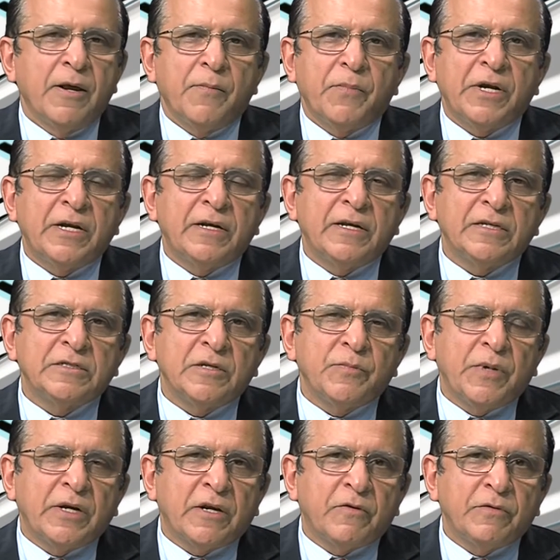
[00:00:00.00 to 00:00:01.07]
But it doesn't
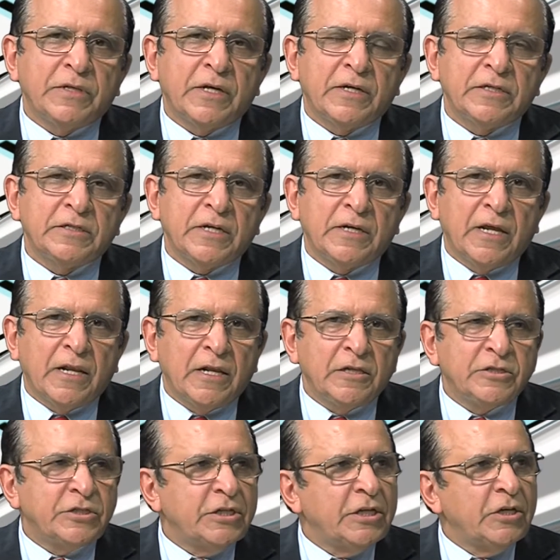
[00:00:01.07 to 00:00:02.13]
matter whether it's an
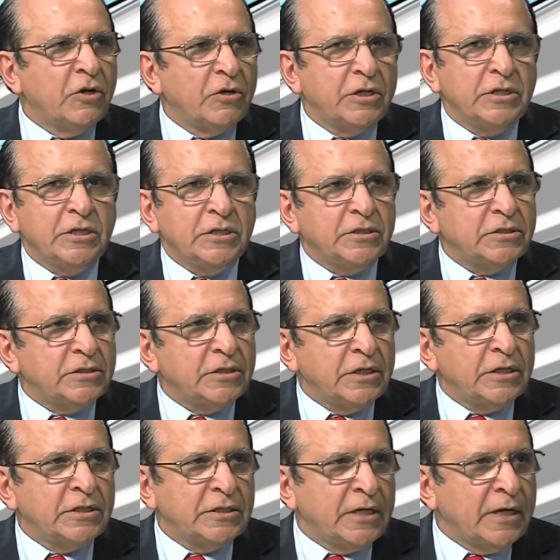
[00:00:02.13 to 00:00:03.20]
LLC or it
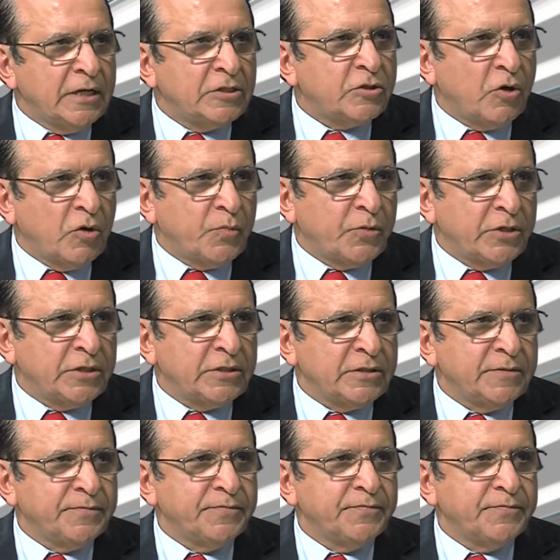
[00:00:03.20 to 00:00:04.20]
is an S corporation.